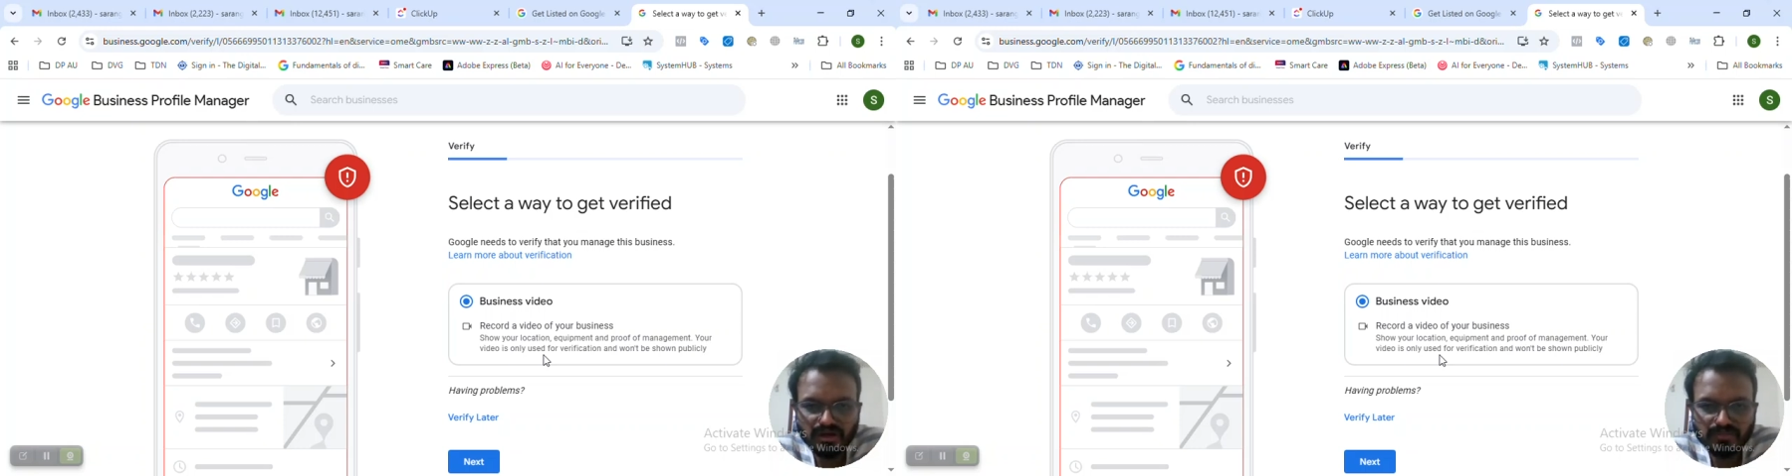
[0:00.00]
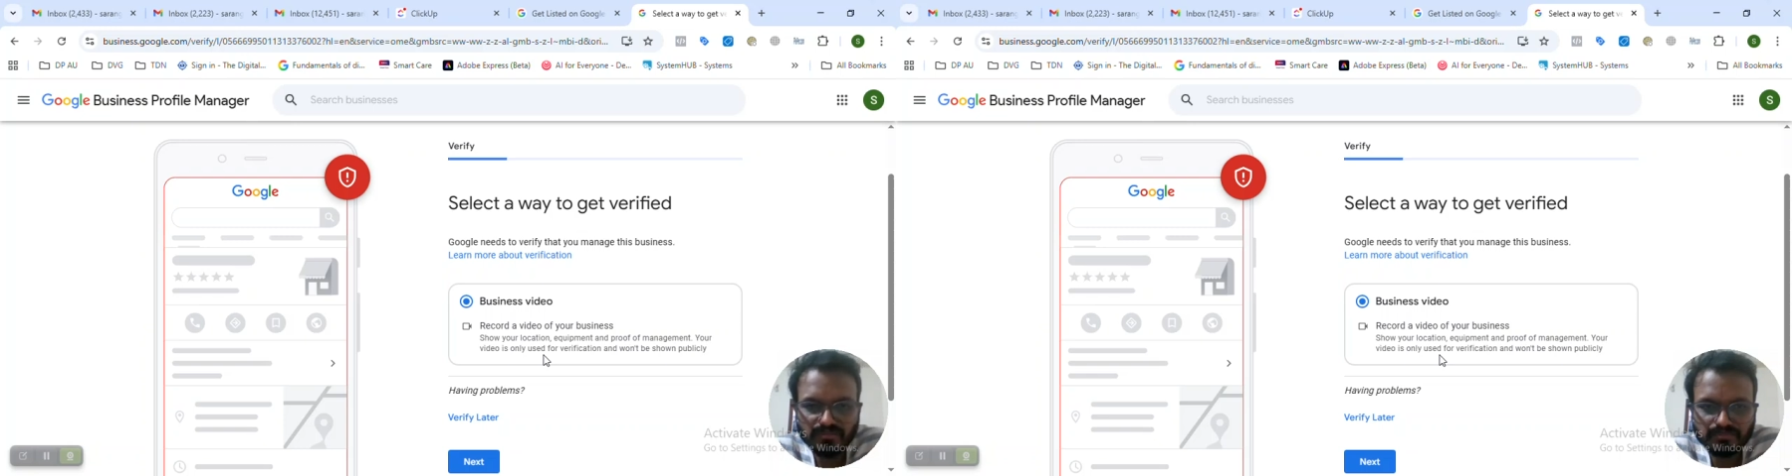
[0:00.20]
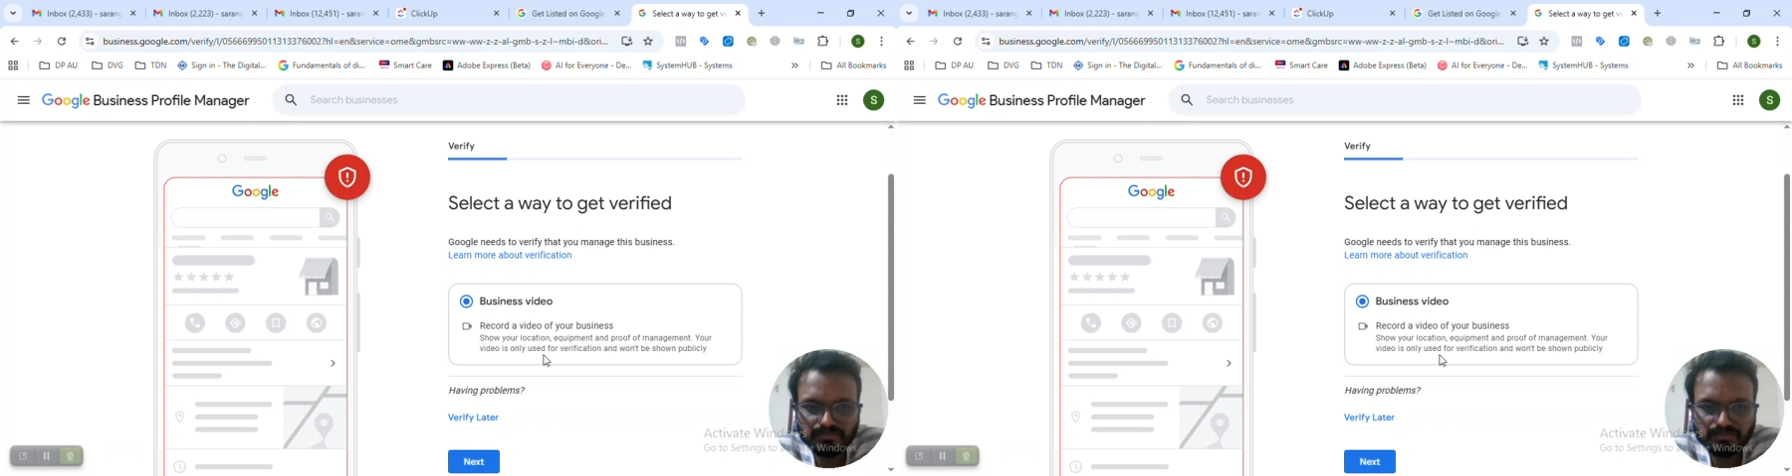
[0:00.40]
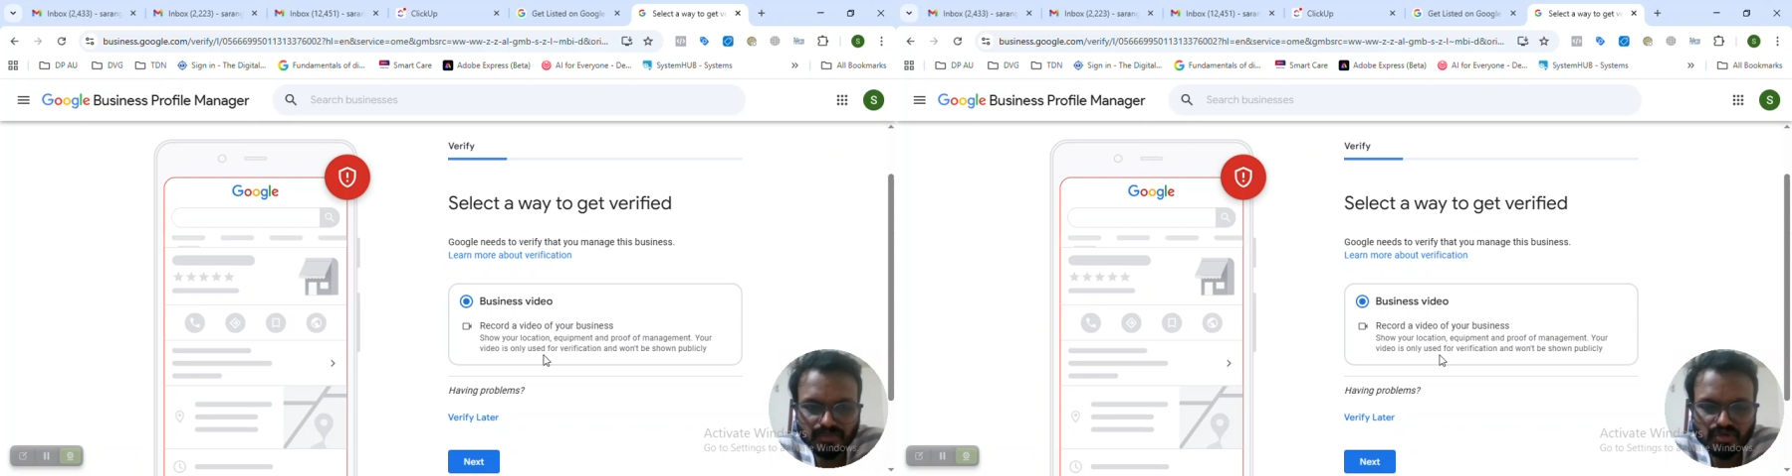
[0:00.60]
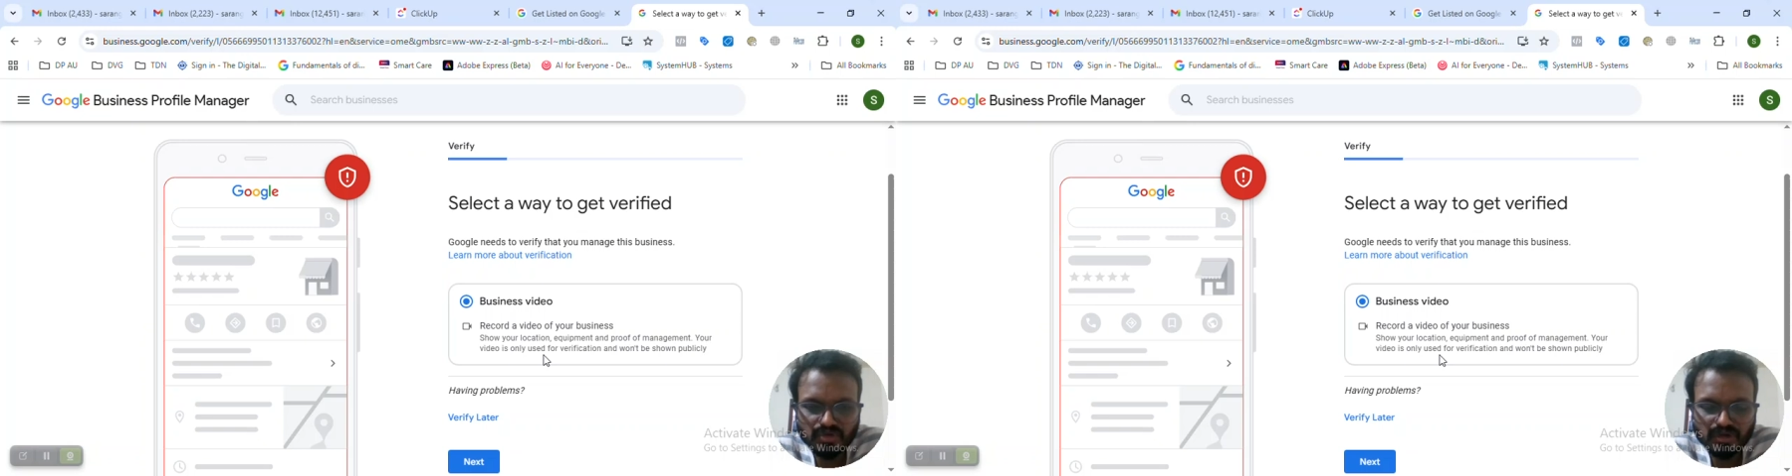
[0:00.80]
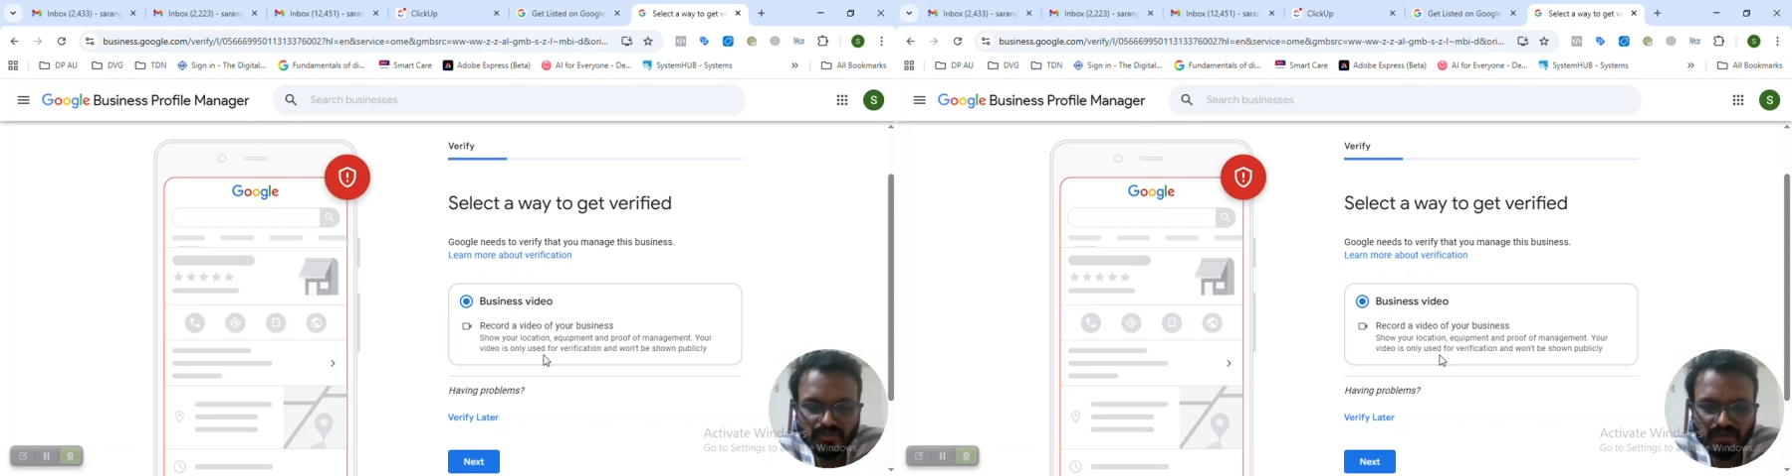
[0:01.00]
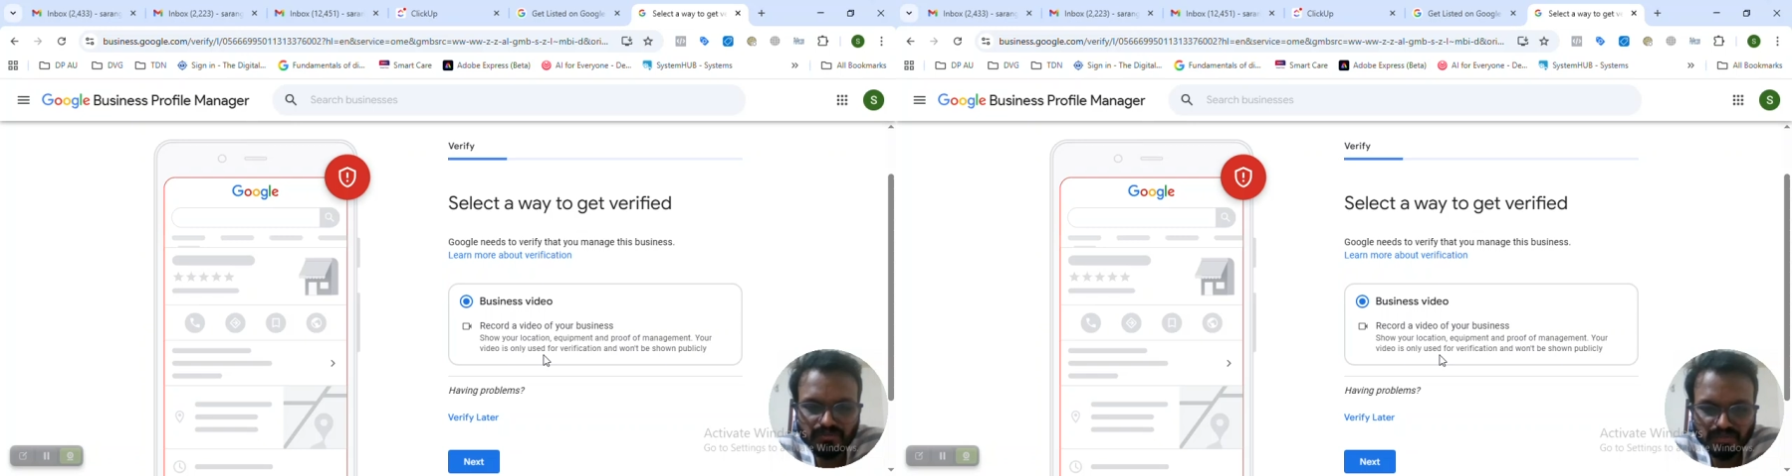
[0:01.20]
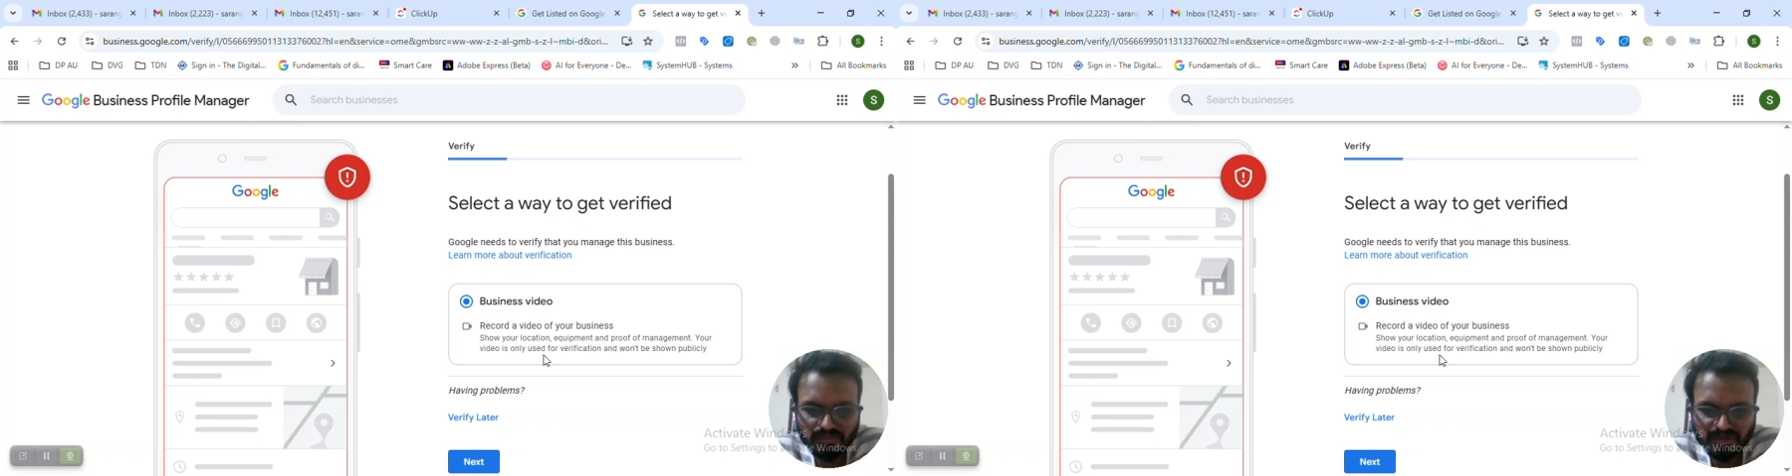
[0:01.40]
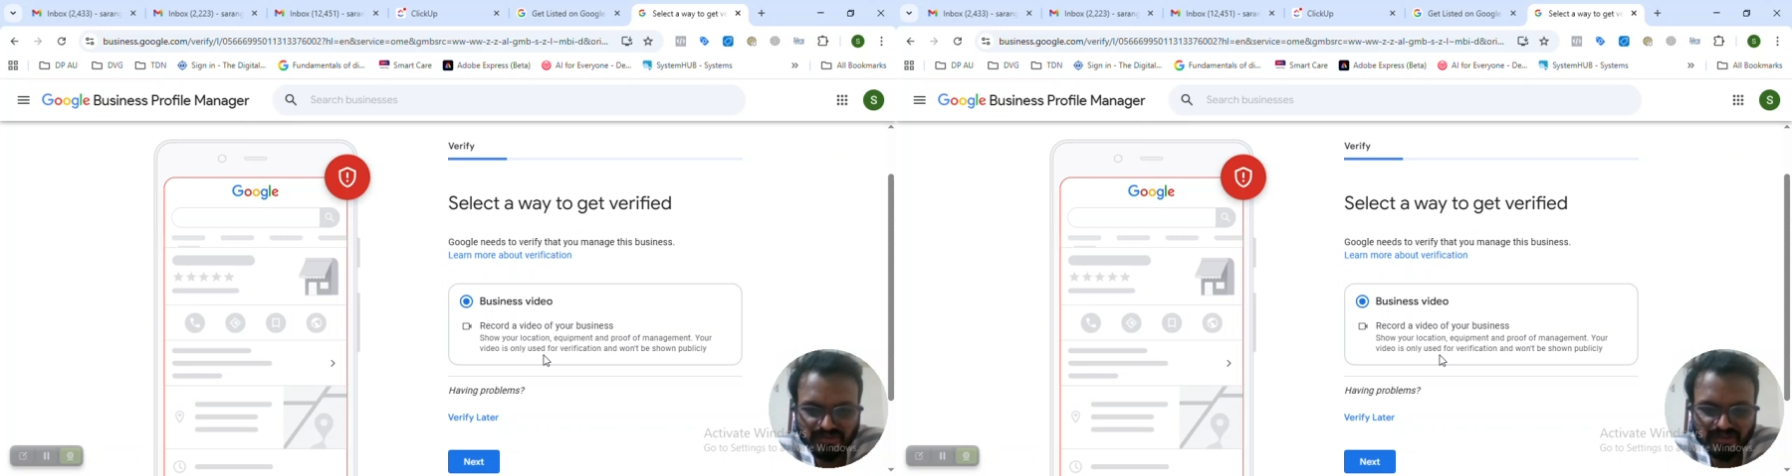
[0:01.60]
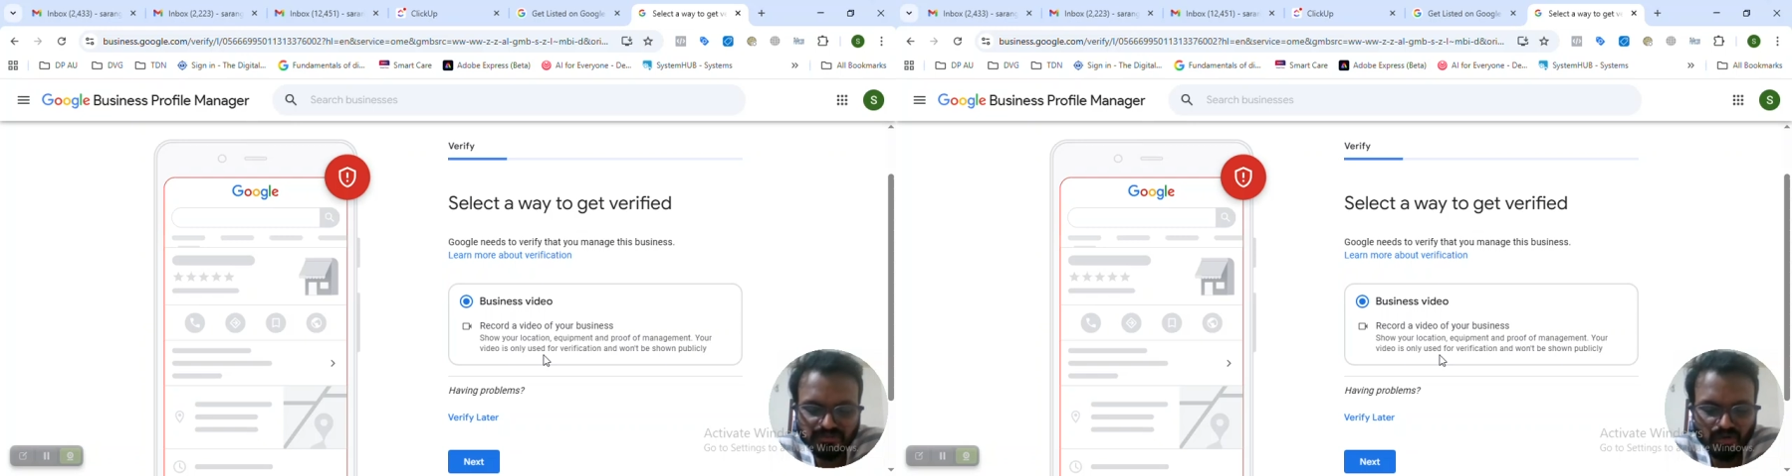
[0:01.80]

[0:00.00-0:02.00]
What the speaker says: Google My Business profile.